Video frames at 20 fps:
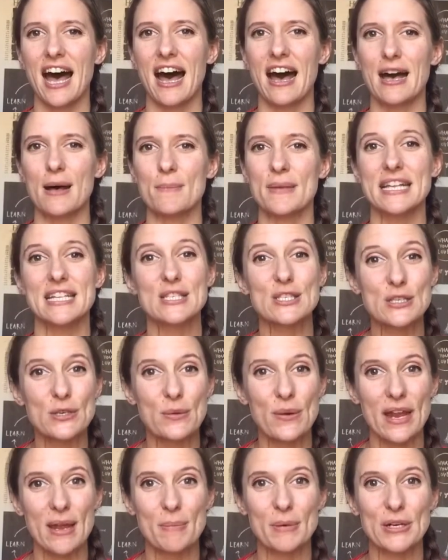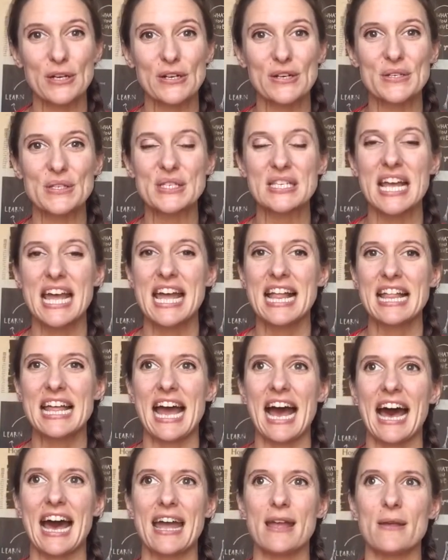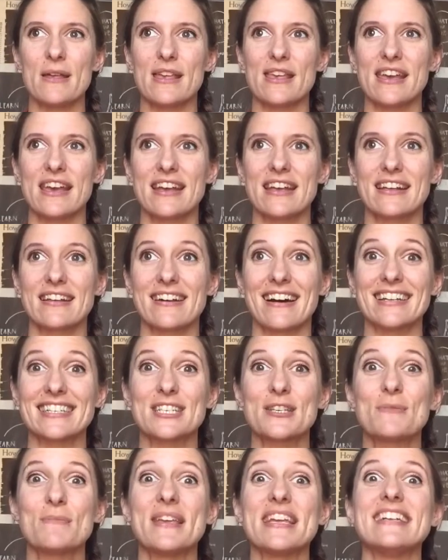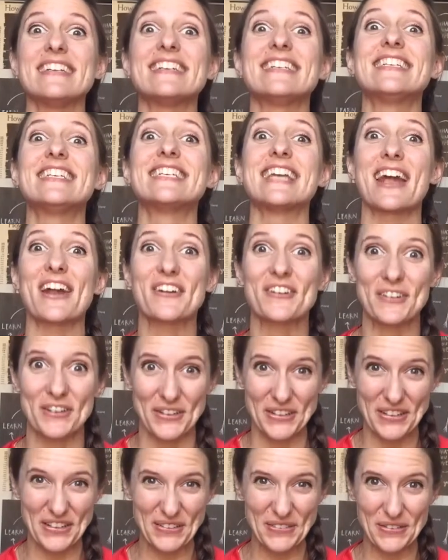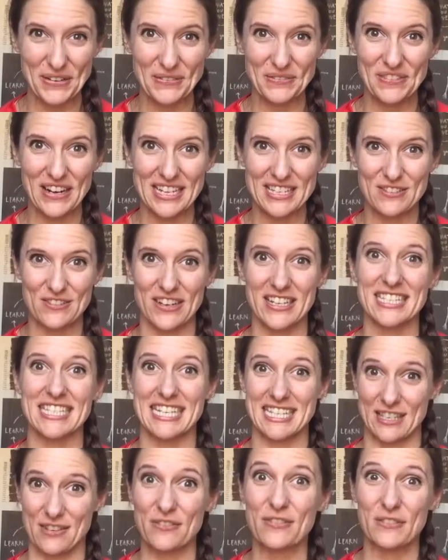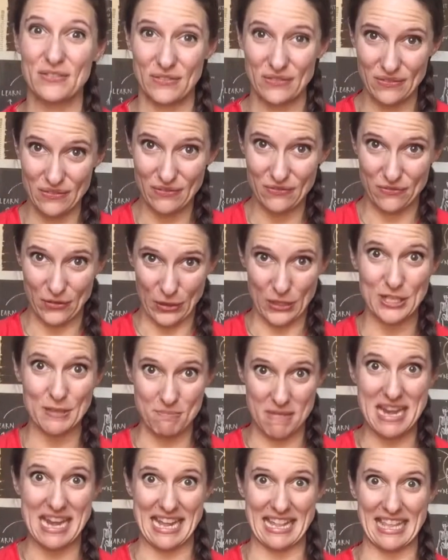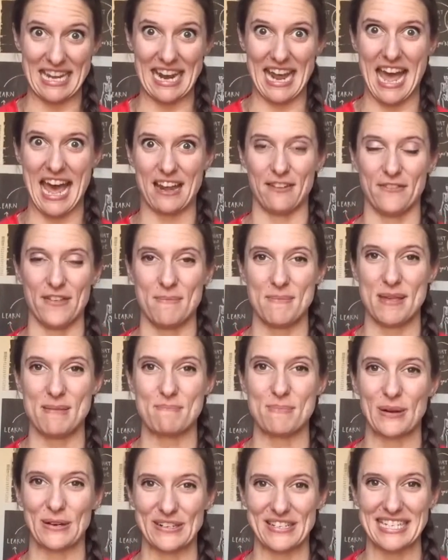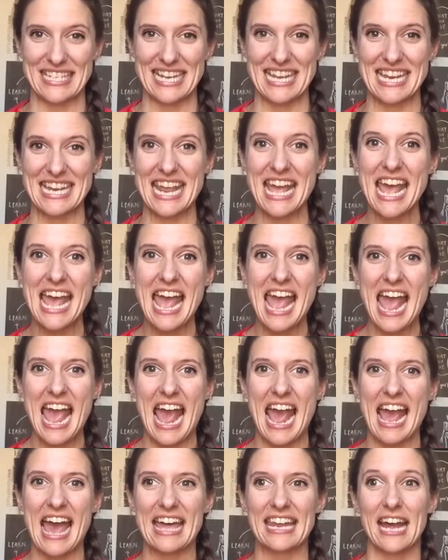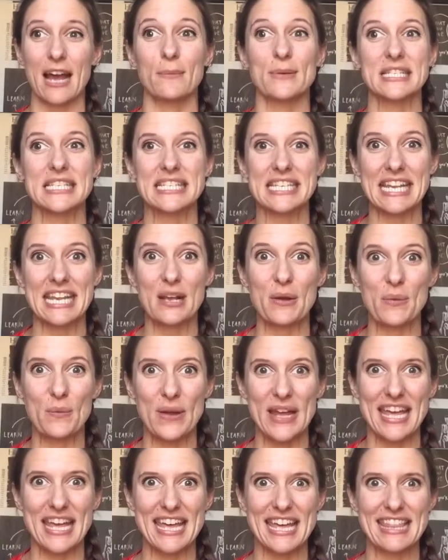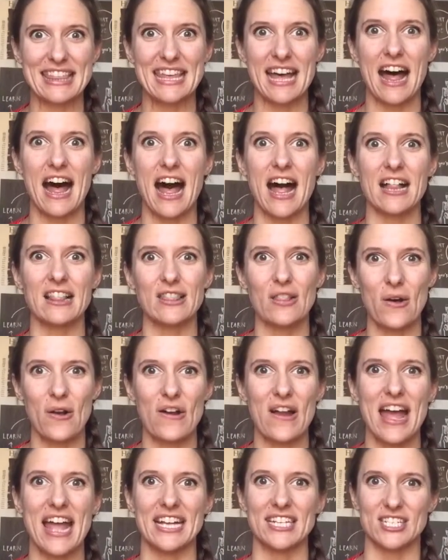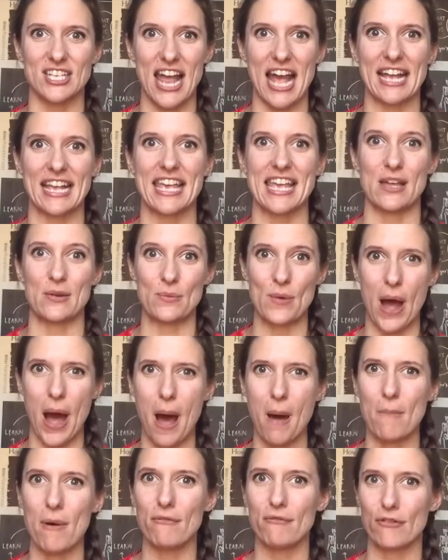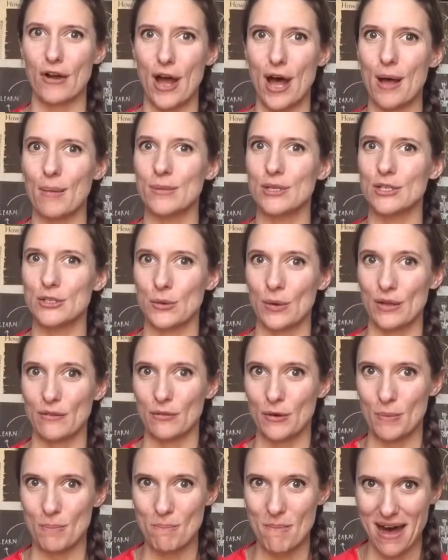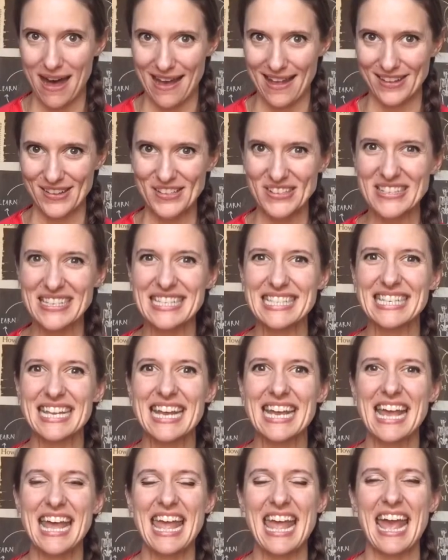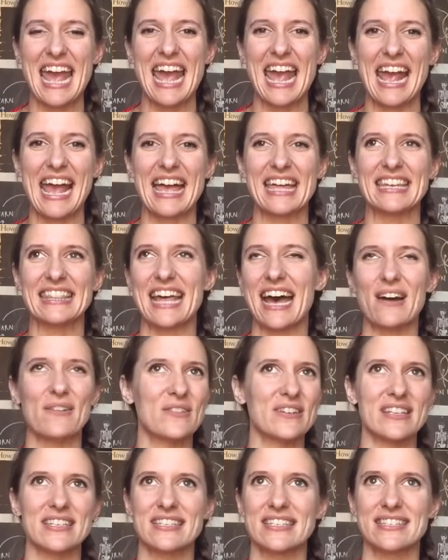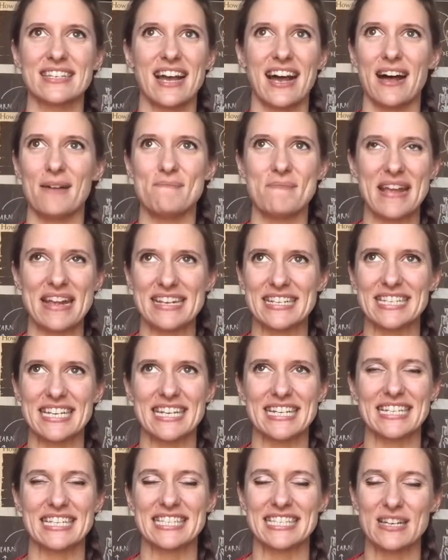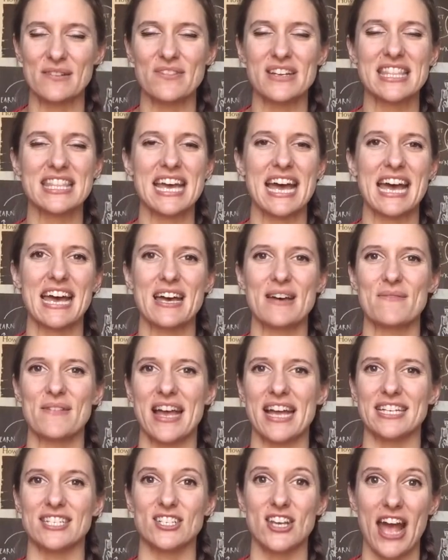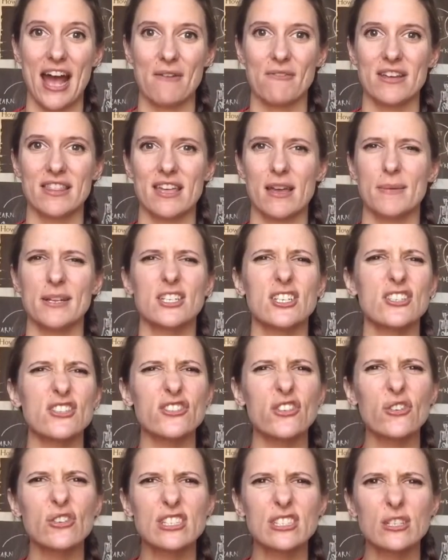um, Instagrammers. I got to meet Gerald from RezRuns. That's the first meeting that I had of him in person. And I was sitting with uh, Laura and Jackie and Rob from Joyful Miles. And that was amazing to sit with them and chat with them. It's just so